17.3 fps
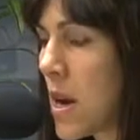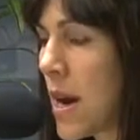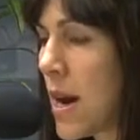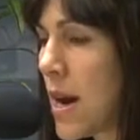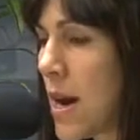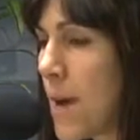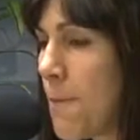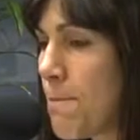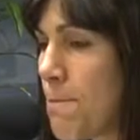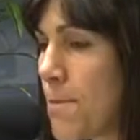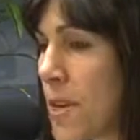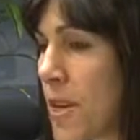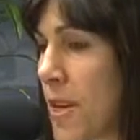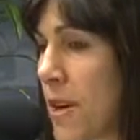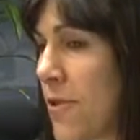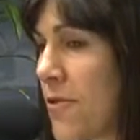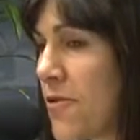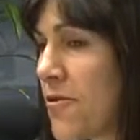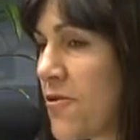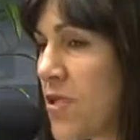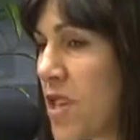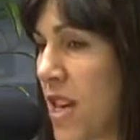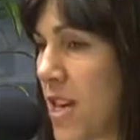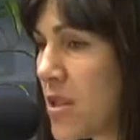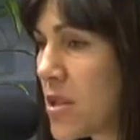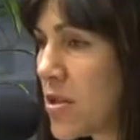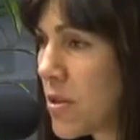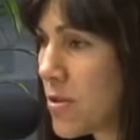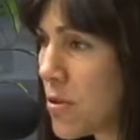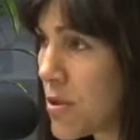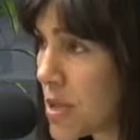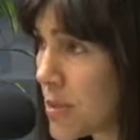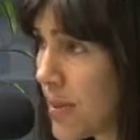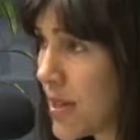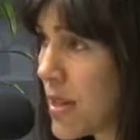But I've doing
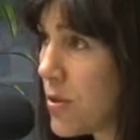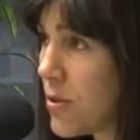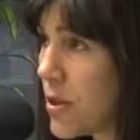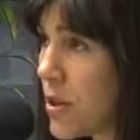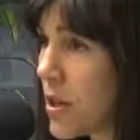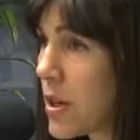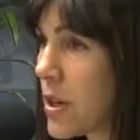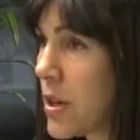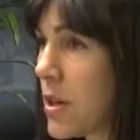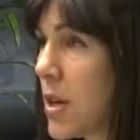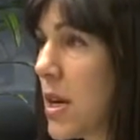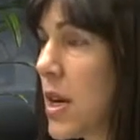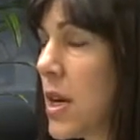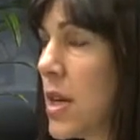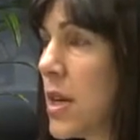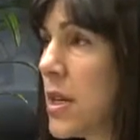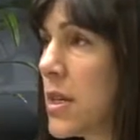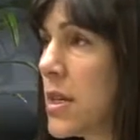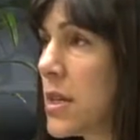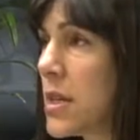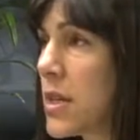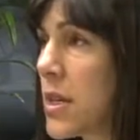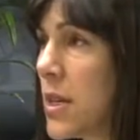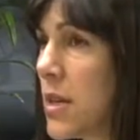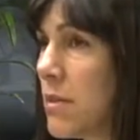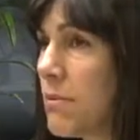more speed work, and